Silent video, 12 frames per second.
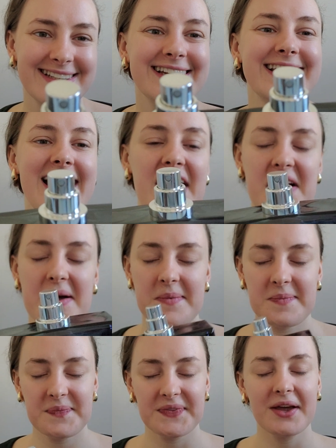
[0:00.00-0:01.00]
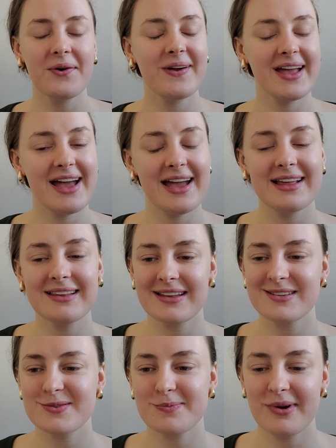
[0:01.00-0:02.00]
Yeah. Okay,
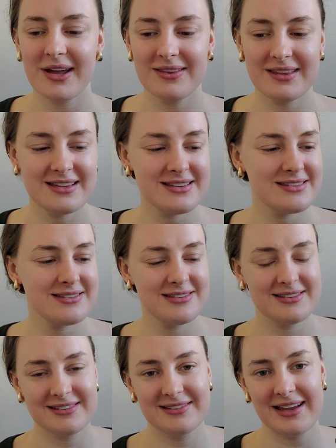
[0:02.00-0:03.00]
let's spray this.